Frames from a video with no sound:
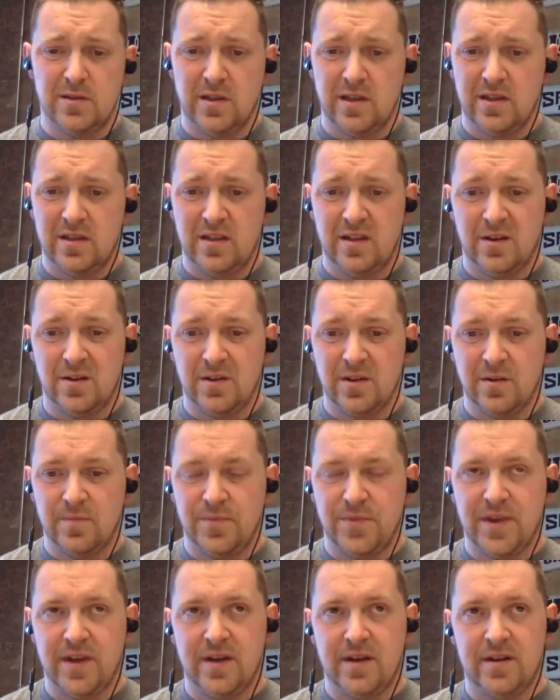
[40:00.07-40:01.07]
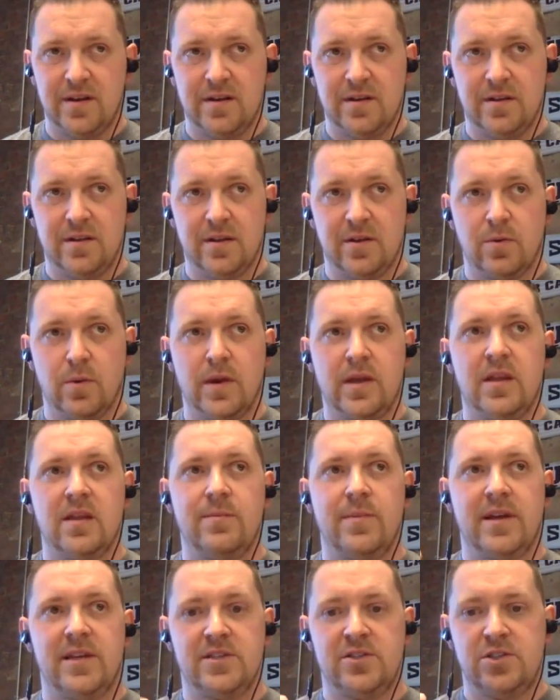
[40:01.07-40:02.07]
And the
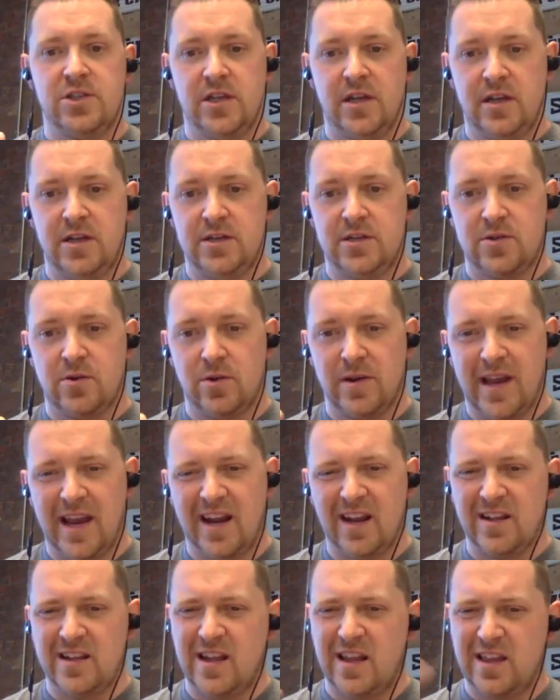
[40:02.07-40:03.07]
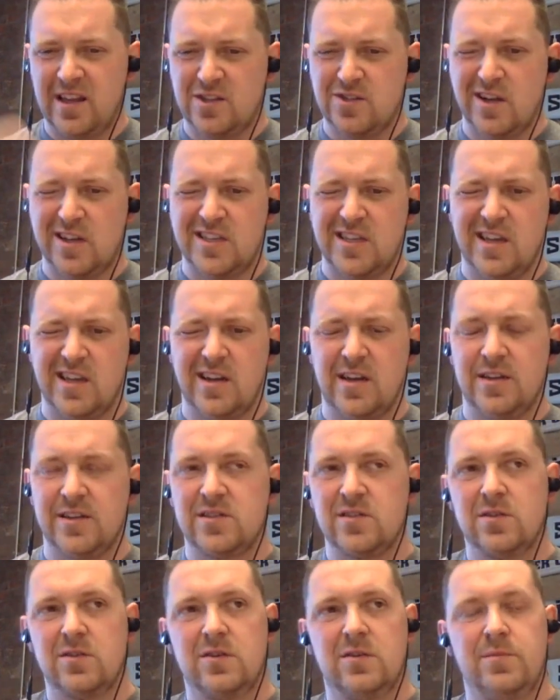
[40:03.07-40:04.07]
curriculum has changed organically. And I think Tracy hit on
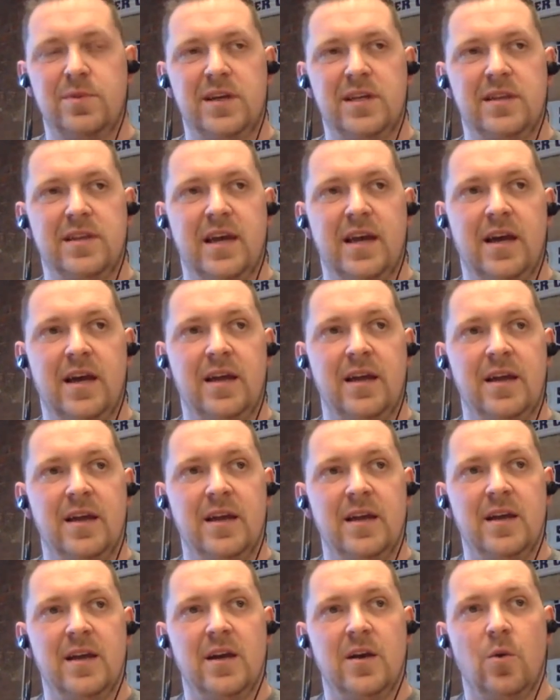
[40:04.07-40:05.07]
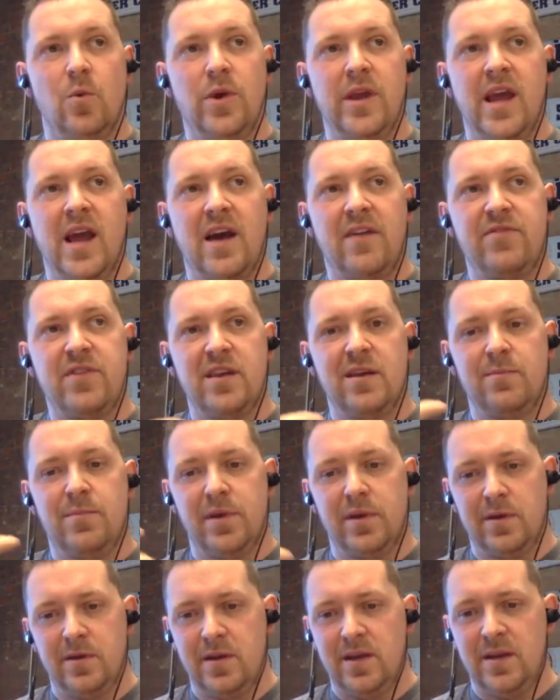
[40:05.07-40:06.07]
this a little bit, that we have the
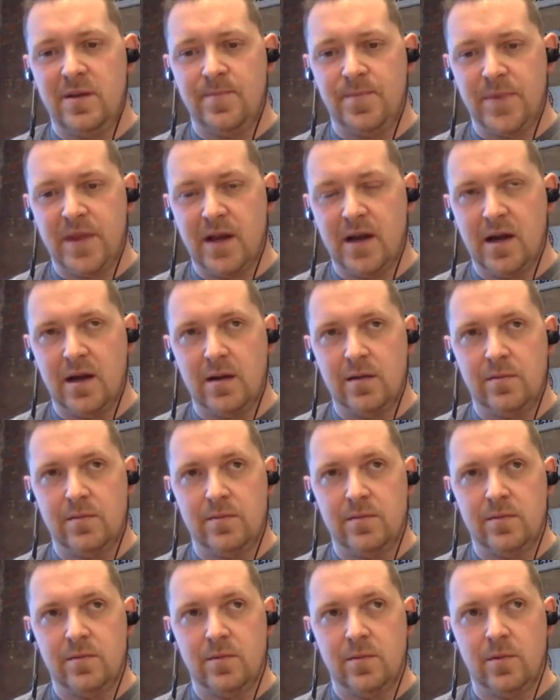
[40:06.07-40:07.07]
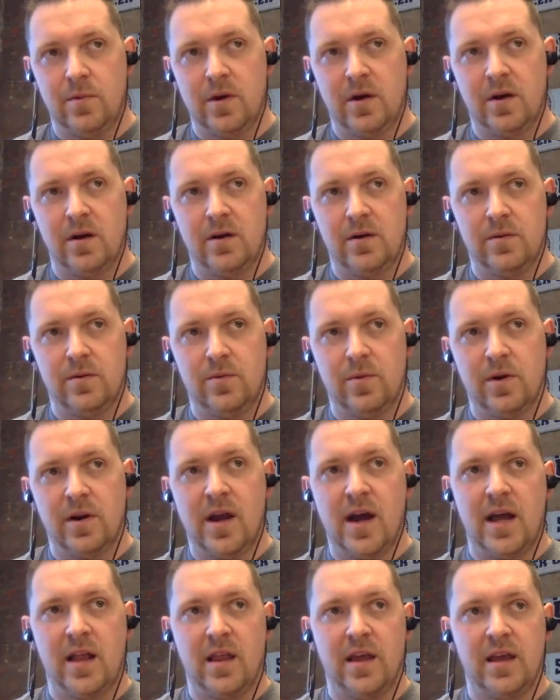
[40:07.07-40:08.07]
ability where we're
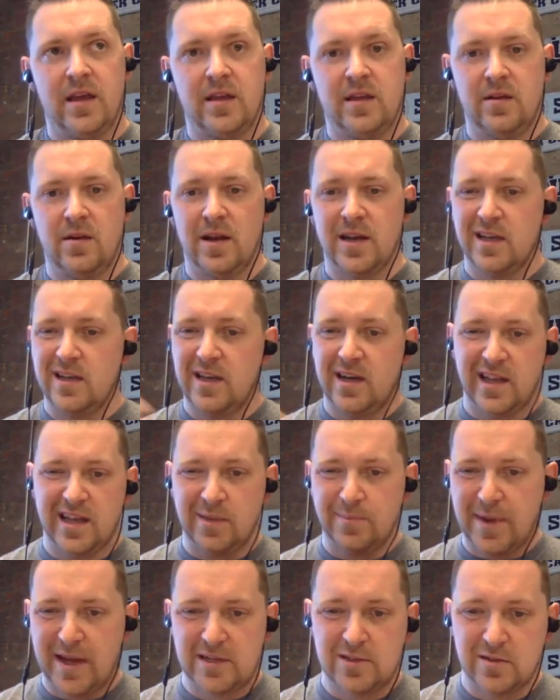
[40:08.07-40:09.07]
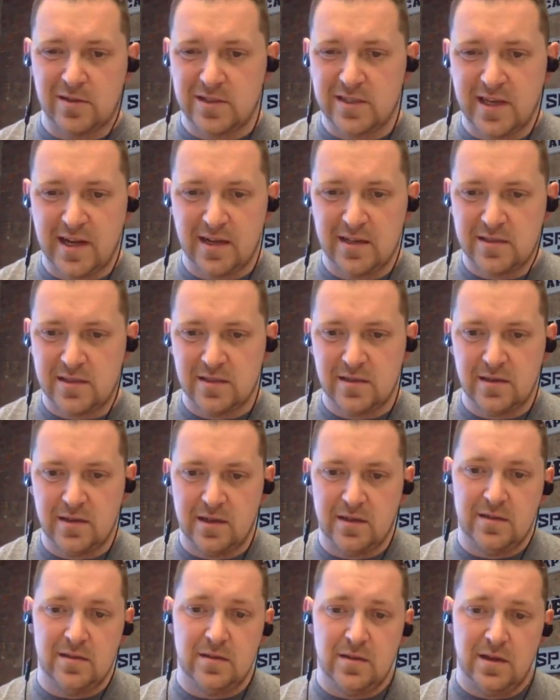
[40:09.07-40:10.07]
not like, you're not going to get like a Bachelor of Science
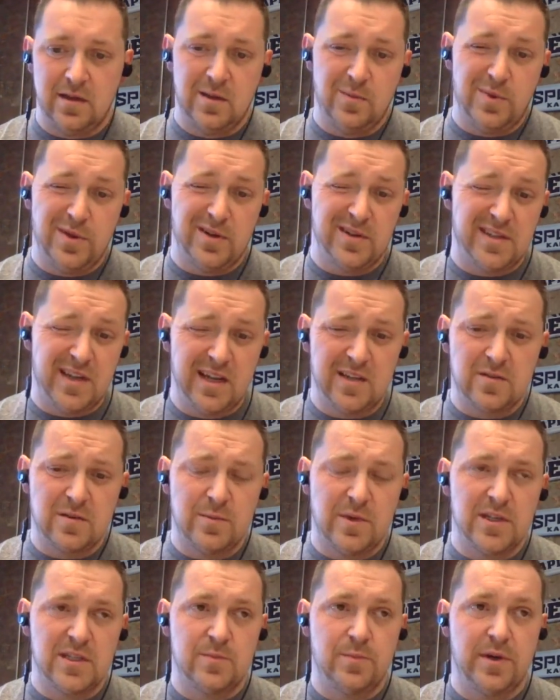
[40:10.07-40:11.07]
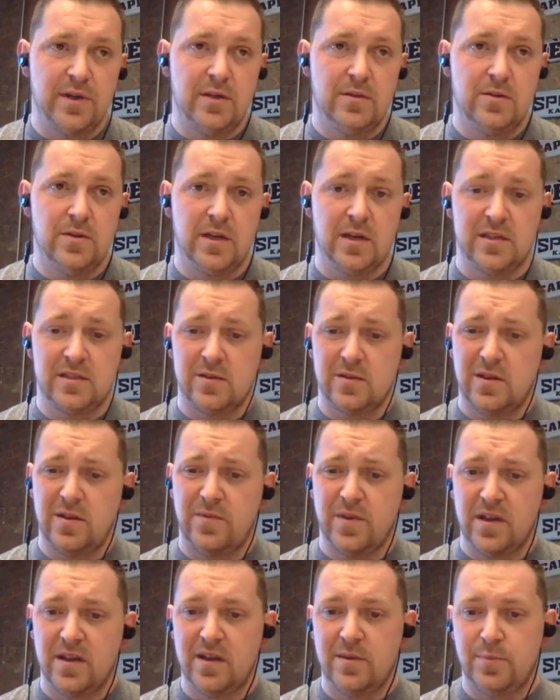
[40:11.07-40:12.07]
in computer science from us, but you do get a
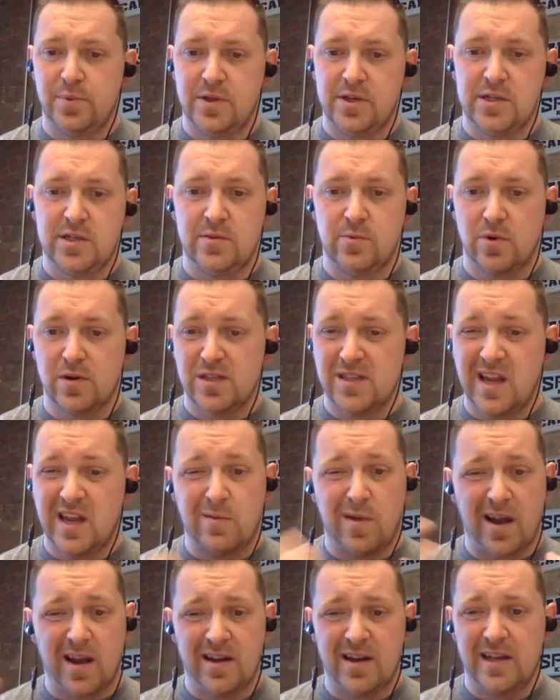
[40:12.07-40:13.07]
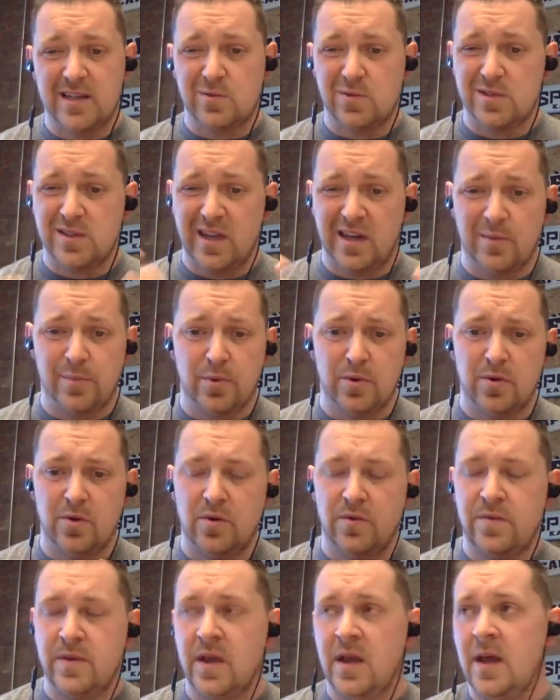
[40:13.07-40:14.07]
certificate of completion. We're state recognized, we're state
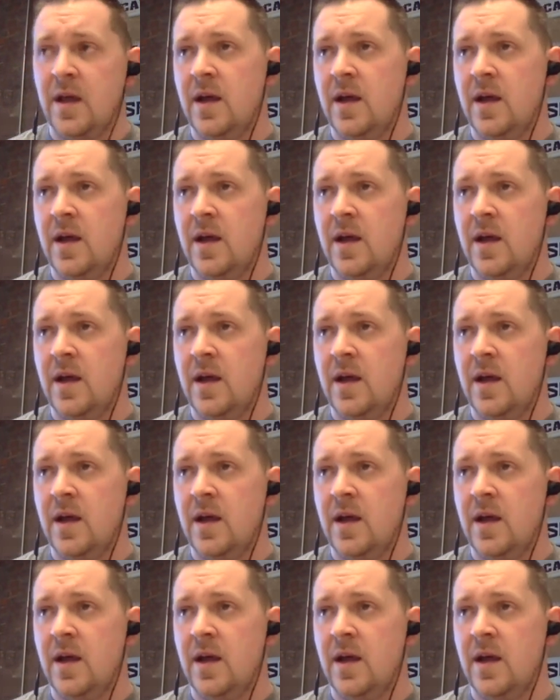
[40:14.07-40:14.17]
approved.